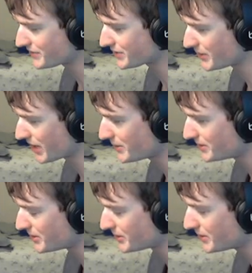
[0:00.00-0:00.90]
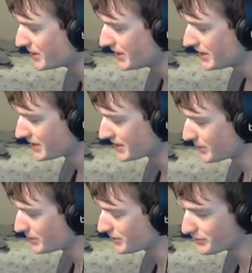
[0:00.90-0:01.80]
So what I would do is I
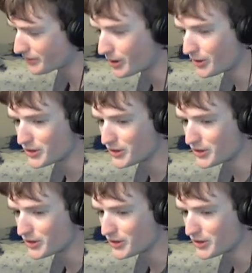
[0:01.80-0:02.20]
would throw,